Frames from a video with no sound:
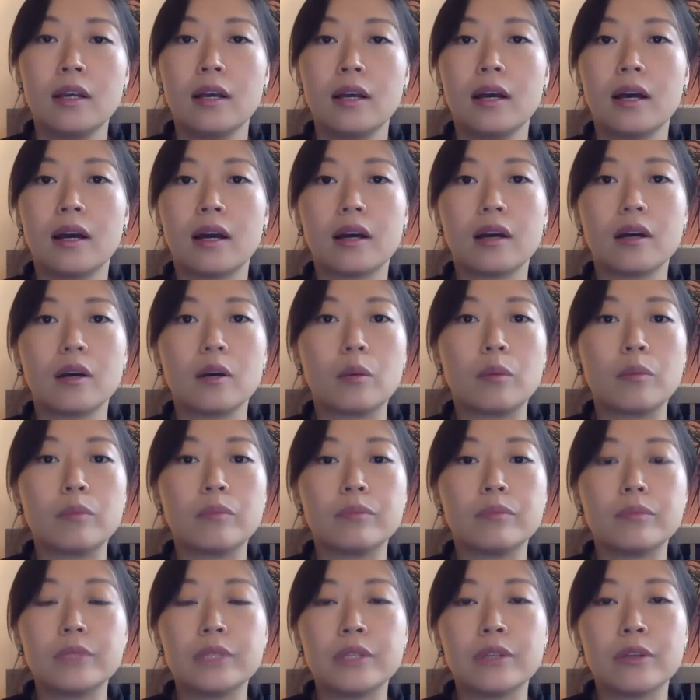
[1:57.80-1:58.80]
Um,
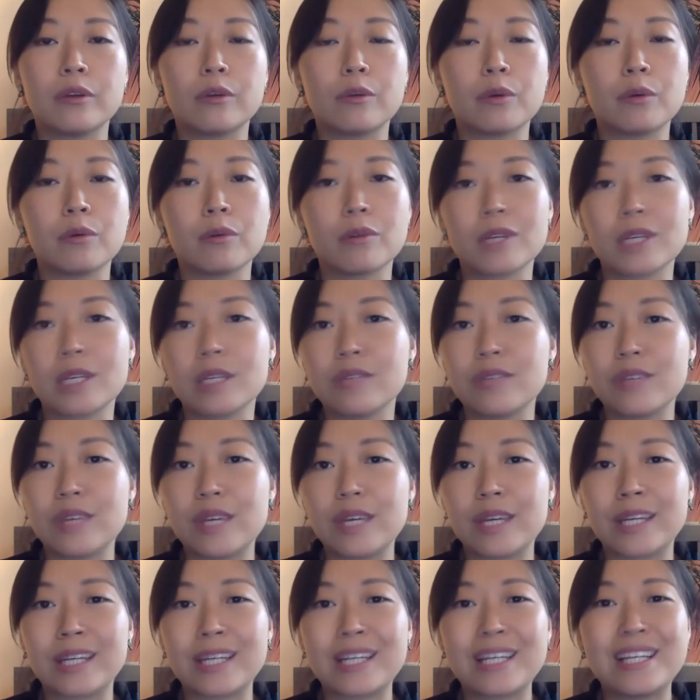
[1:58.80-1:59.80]
you know, we were
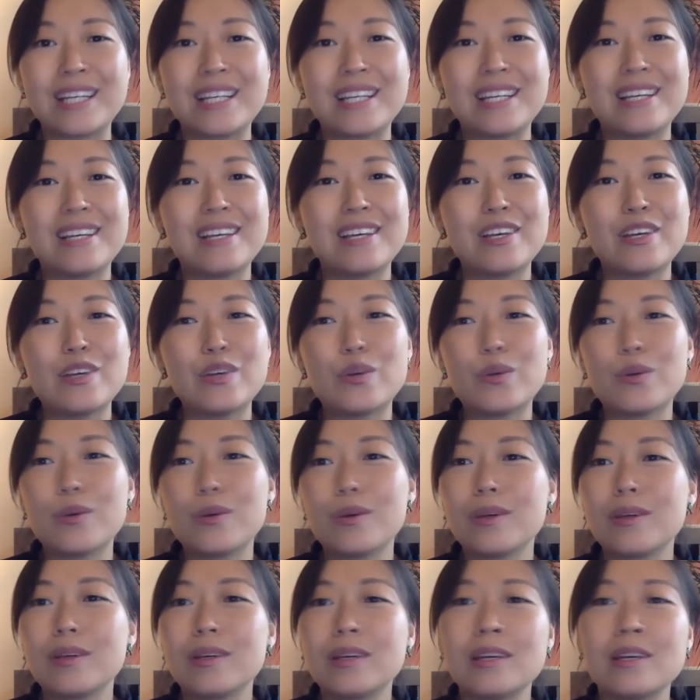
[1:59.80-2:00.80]
giving
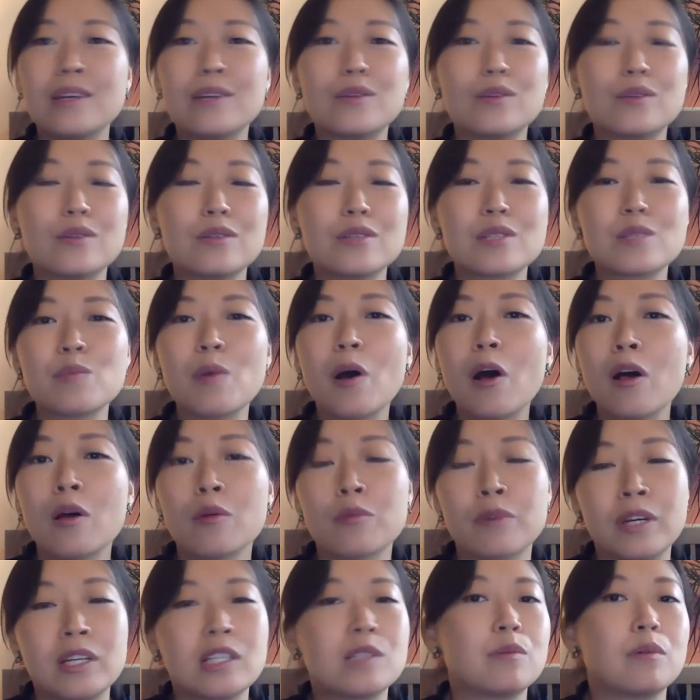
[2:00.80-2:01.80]
in small
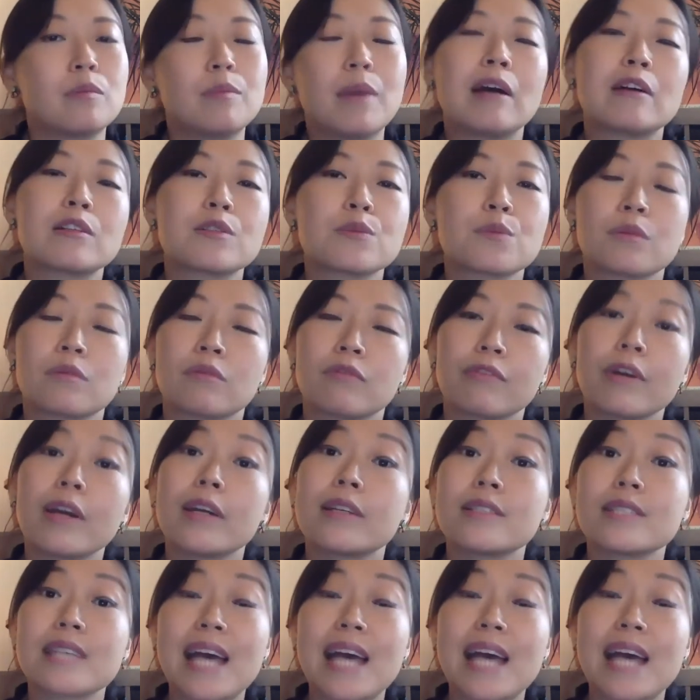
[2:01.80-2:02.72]
random amounts when friends